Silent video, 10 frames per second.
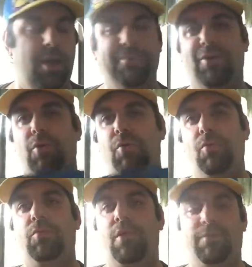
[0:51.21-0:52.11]
I'm going to
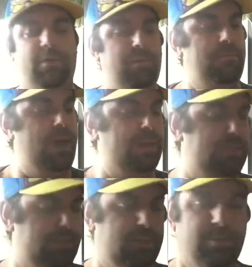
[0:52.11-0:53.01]
hold off on
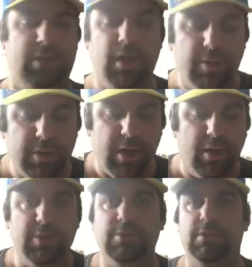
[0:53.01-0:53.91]
unboxing some of the other
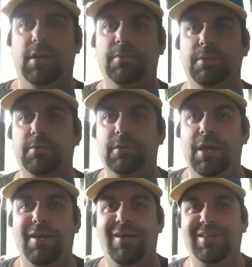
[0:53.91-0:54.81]
characters. I'll be doing
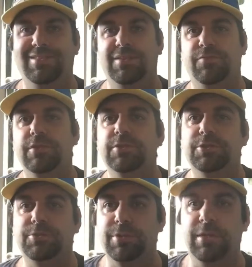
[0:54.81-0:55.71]
that on a different
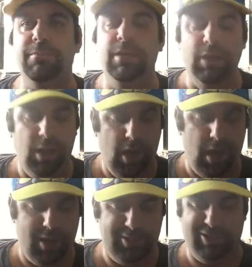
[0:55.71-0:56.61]
stream,
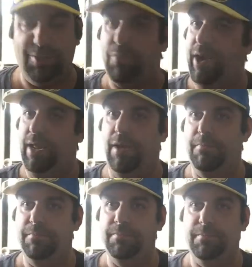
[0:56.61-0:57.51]
just to break it
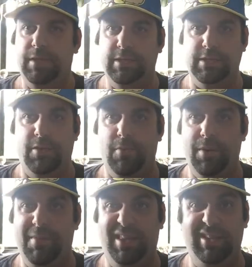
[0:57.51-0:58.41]
up, because I don't
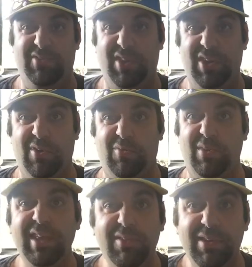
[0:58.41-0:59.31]
want to make this video
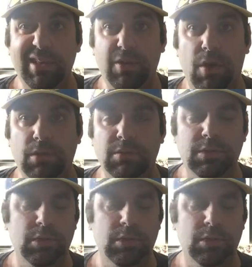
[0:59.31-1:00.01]
really, really long.